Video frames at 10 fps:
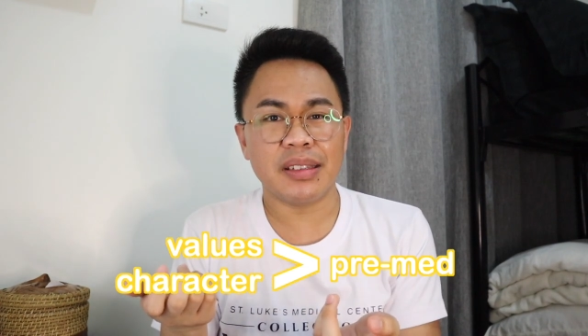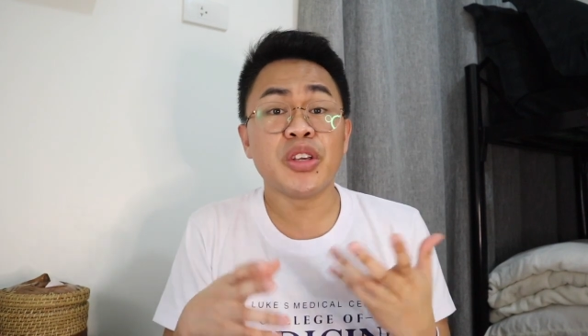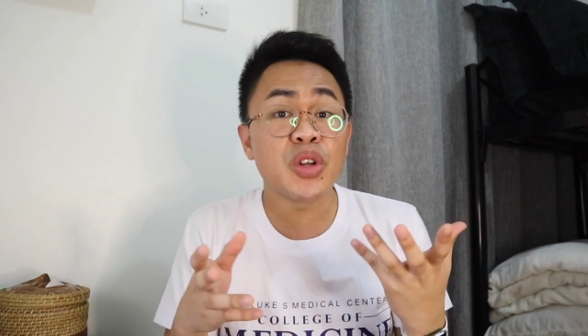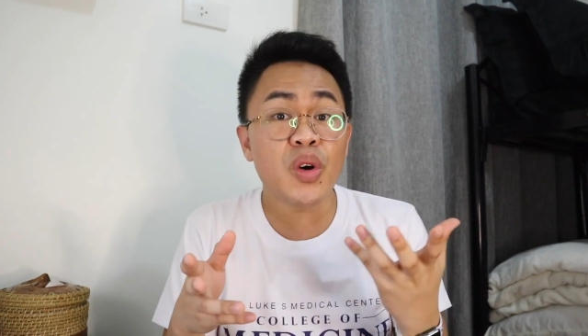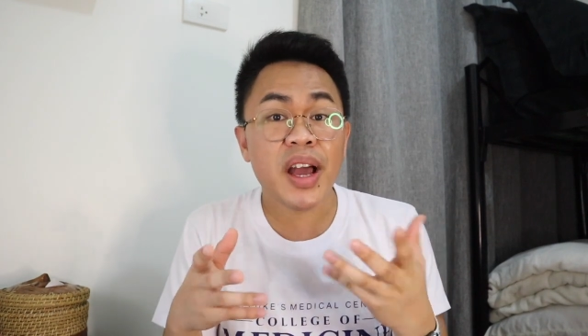
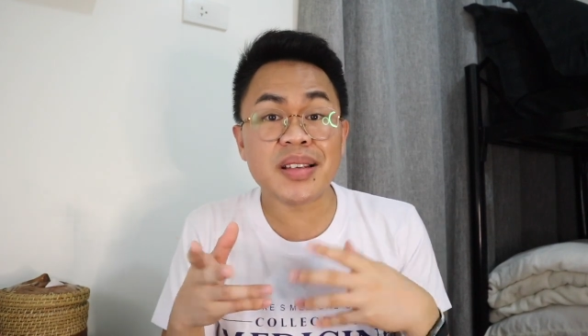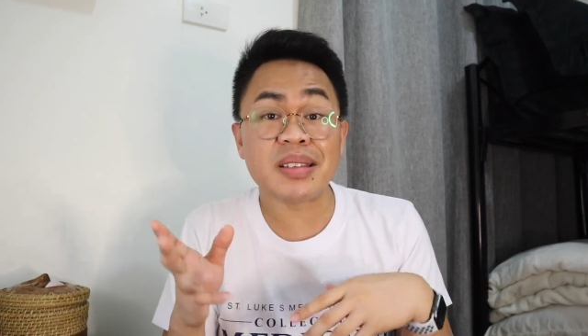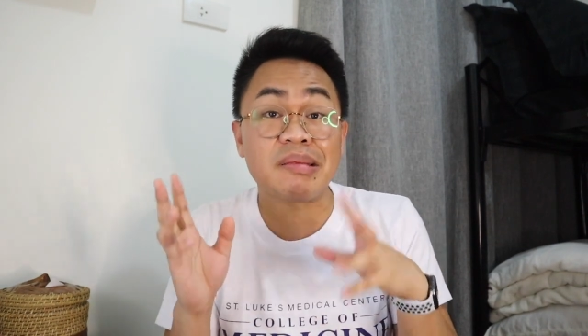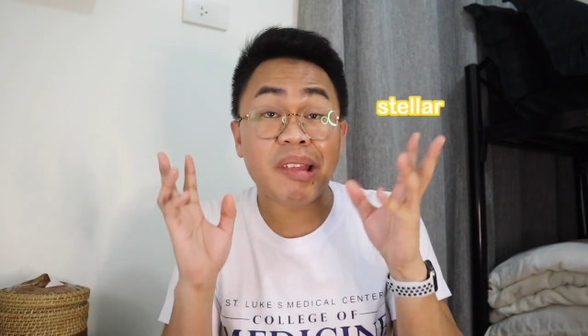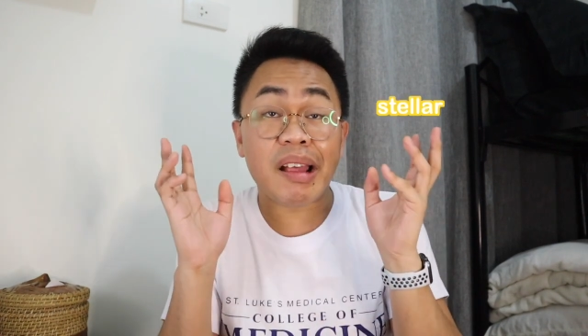You know,
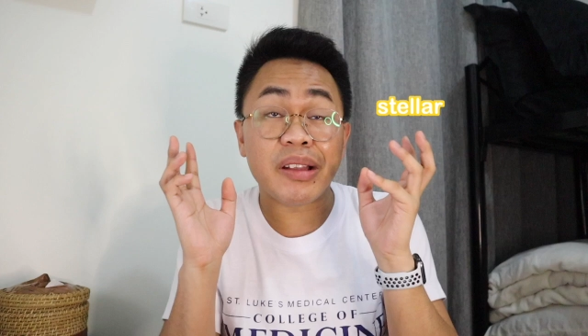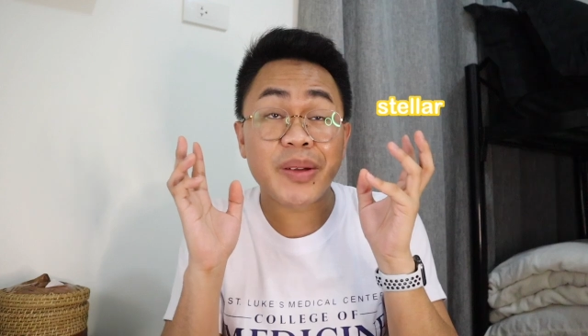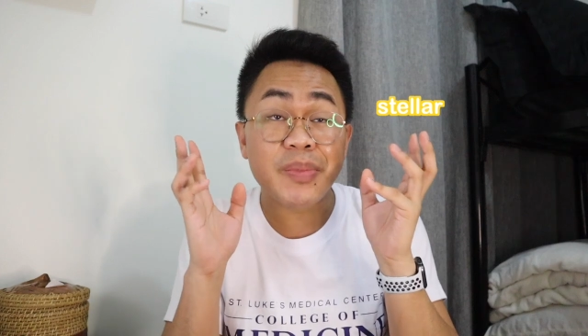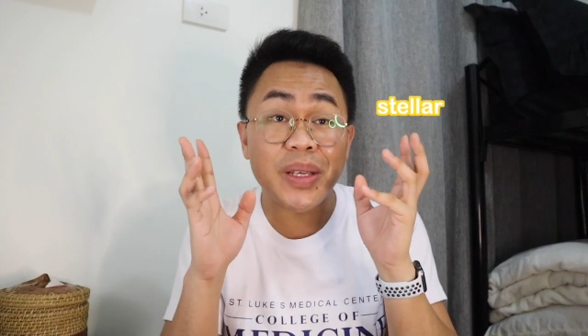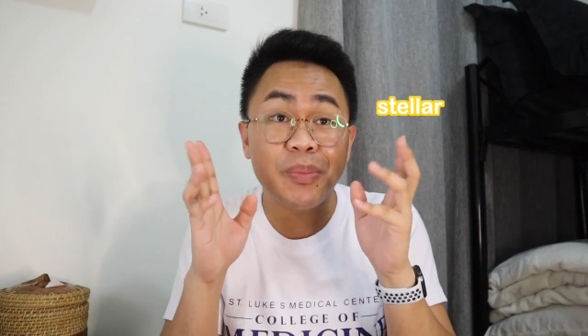as
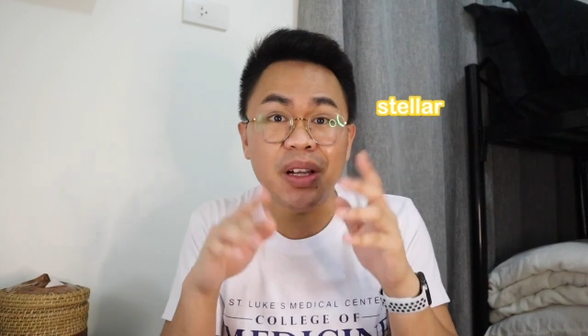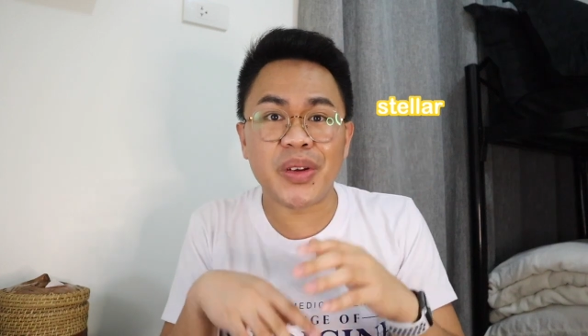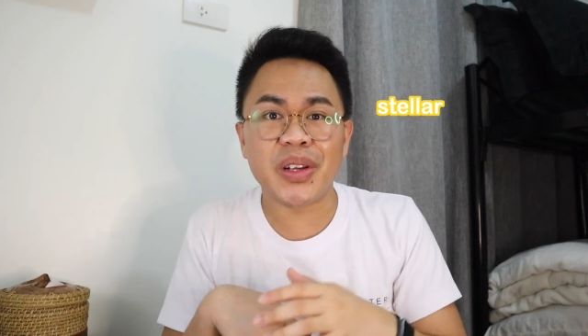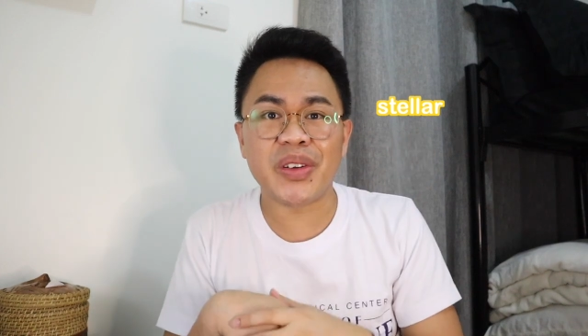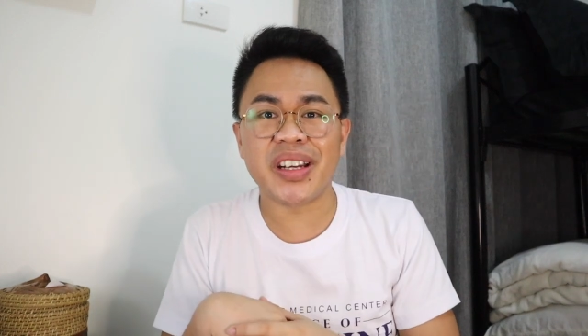stellar people
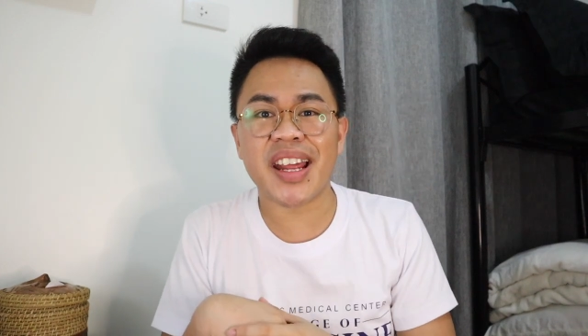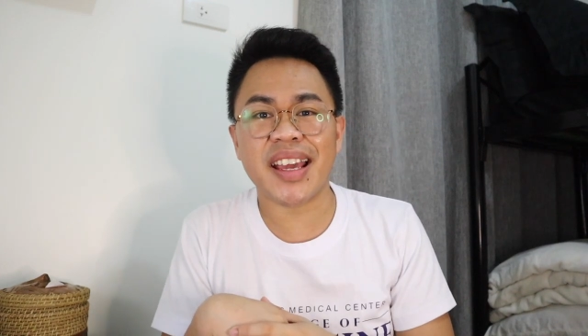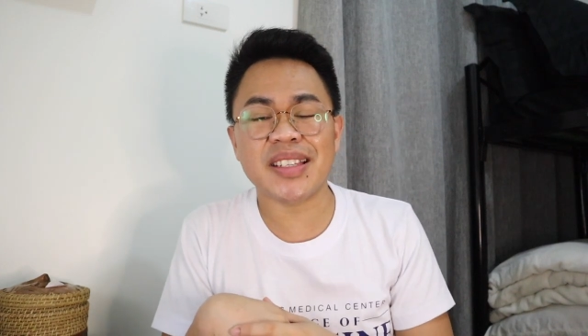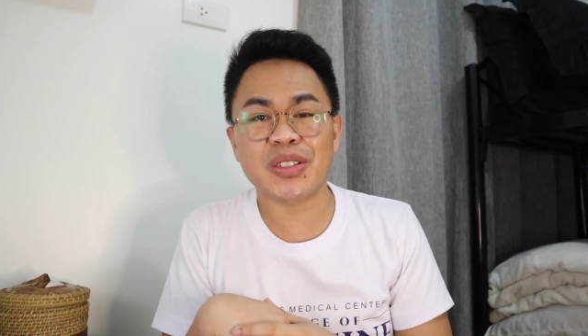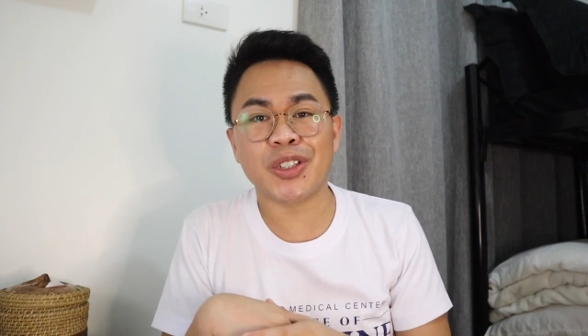when you were in
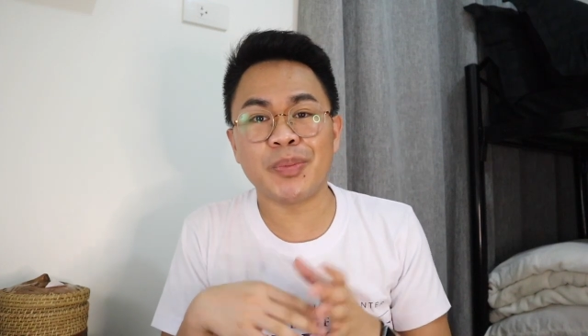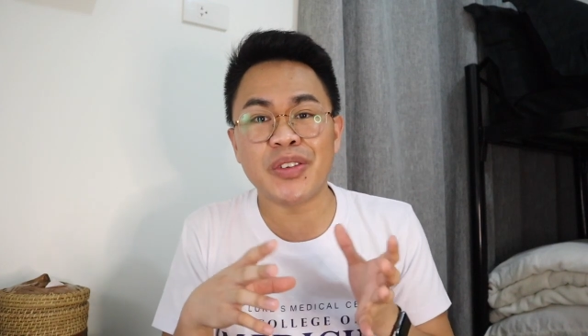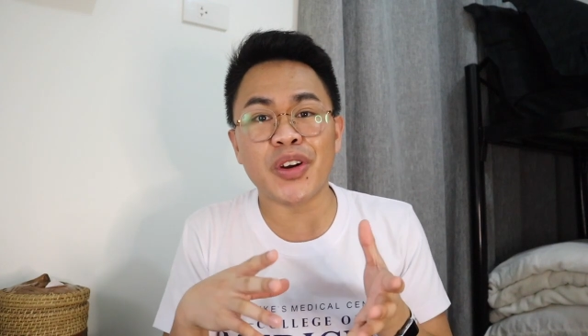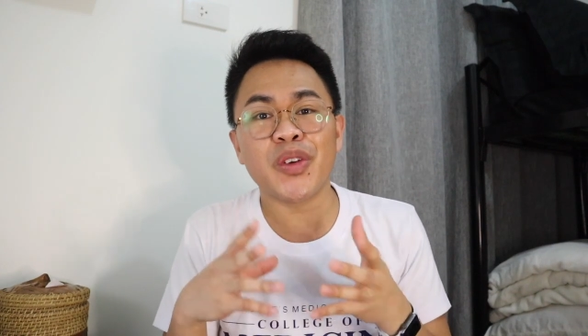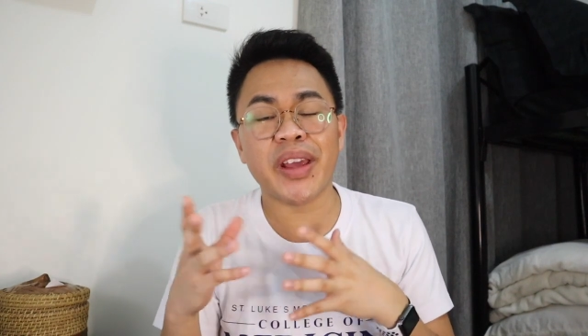high school,
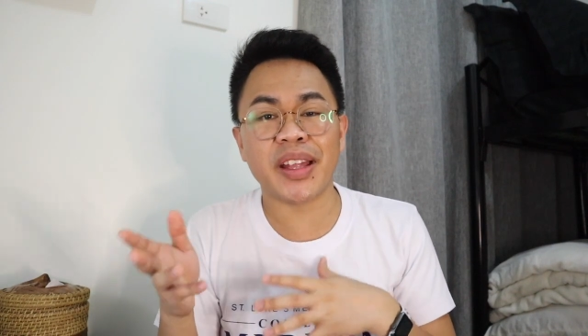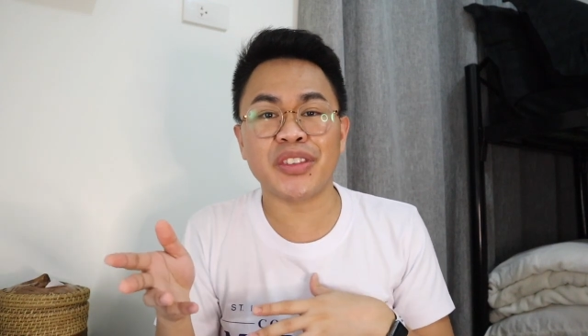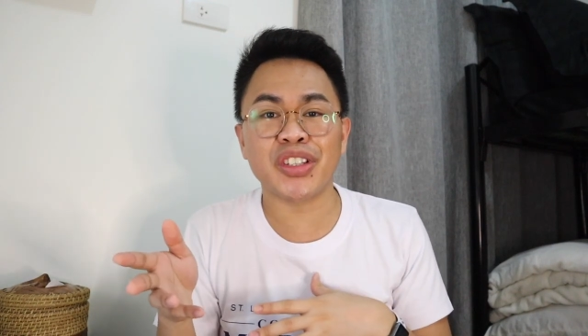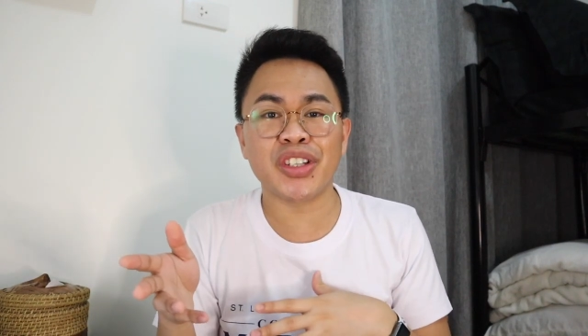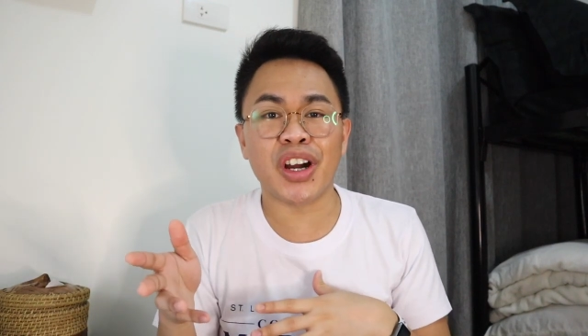before we
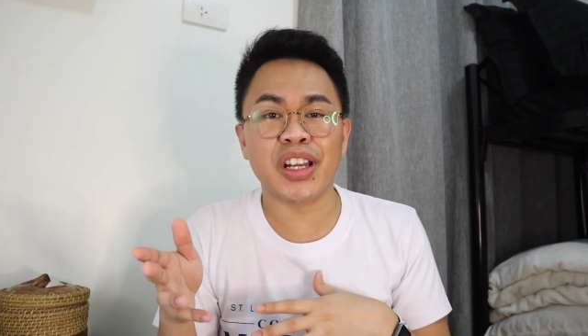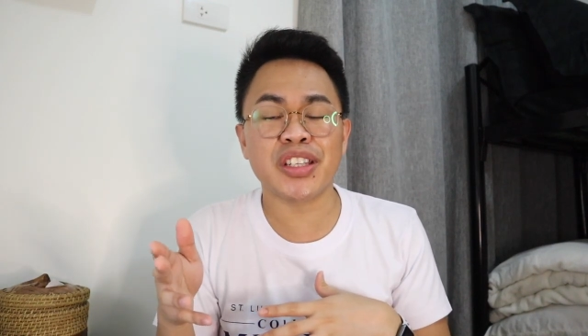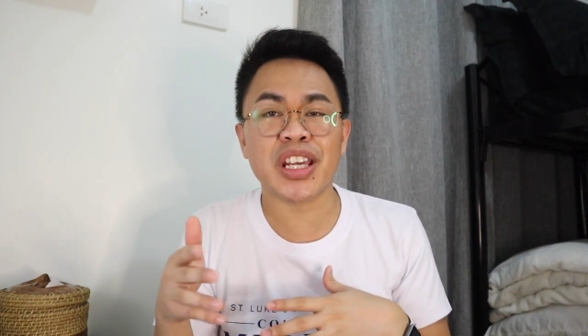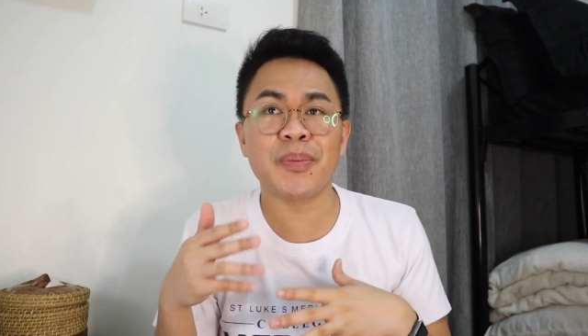entered college,